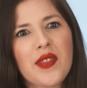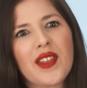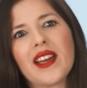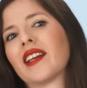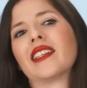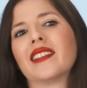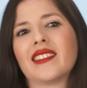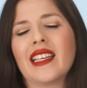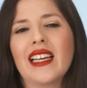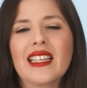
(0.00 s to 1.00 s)
think
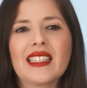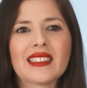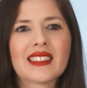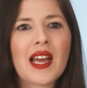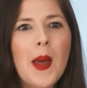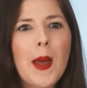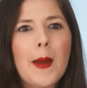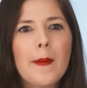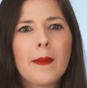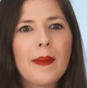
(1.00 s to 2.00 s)
this is
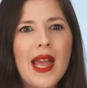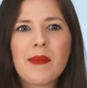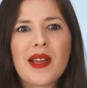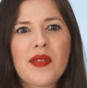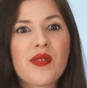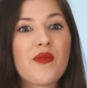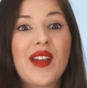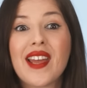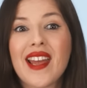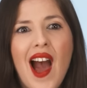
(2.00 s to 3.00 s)
maybe
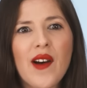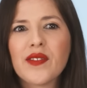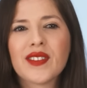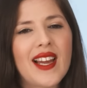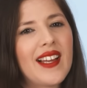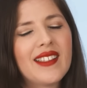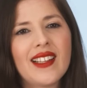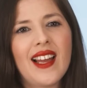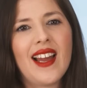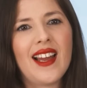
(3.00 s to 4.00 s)
3 out of
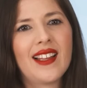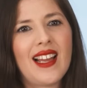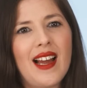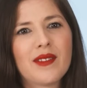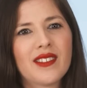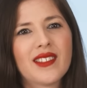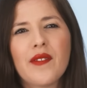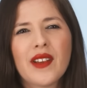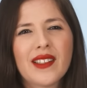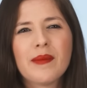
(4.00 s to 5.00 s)
10, and I'm just
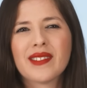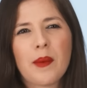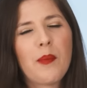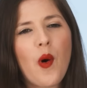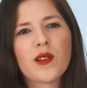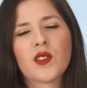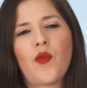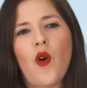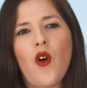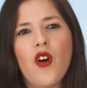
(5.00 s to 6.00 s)
giving them some points
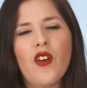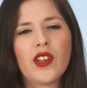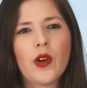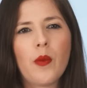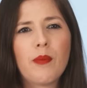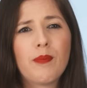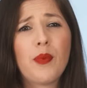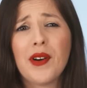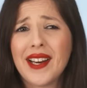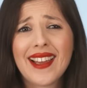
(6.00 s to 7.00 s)
for, you know,
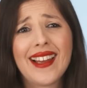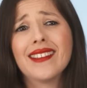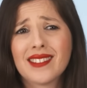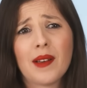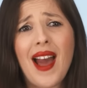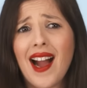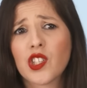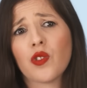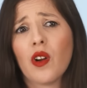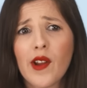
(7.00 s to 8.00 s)
putting in some
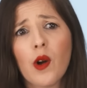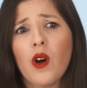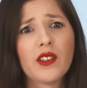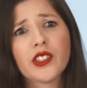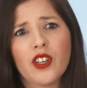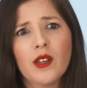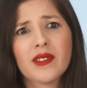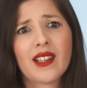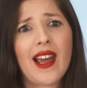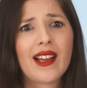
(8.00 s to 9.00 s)
actual real-world
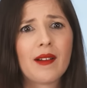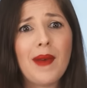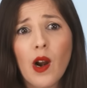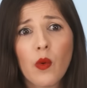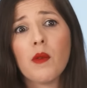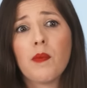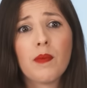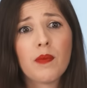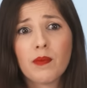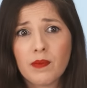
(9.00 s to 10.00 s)
terms like malware,
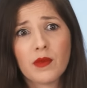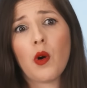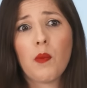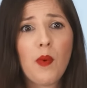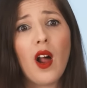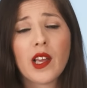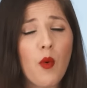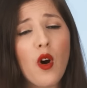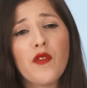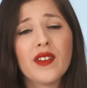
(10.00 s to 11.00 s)
you know,
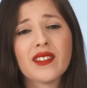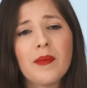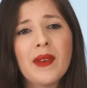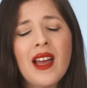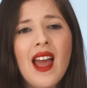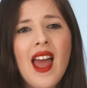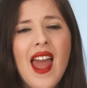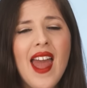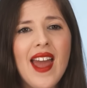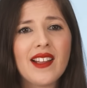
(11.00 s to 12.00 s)
polymorphism
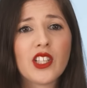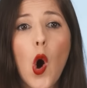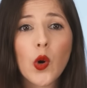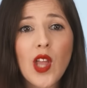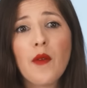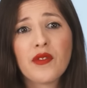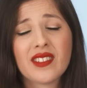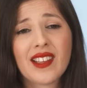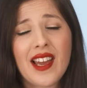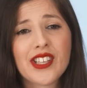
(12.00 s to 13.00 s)
and code
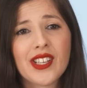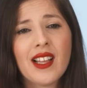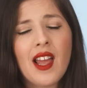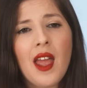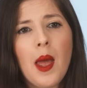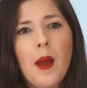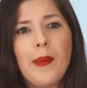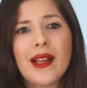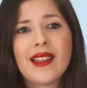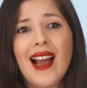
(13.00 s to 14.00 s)
obfuscation,
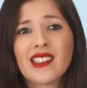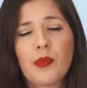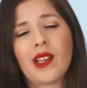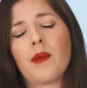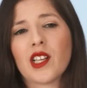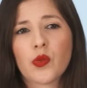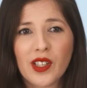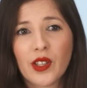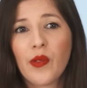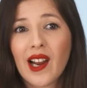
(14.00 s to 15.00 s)
but that's pretty much
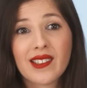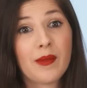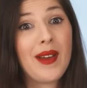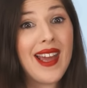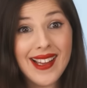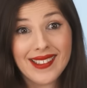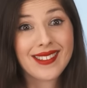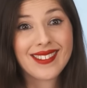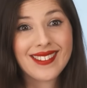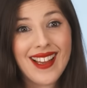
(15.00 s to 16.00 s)
where the realism
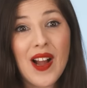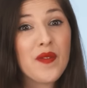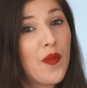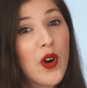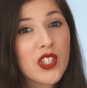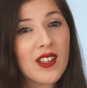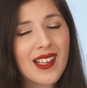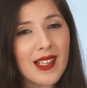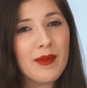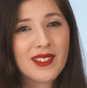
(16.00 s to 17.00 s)
ends,
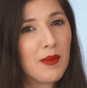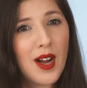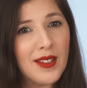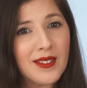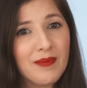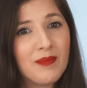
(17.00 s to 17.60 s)
unfortunately, Mr. Bond.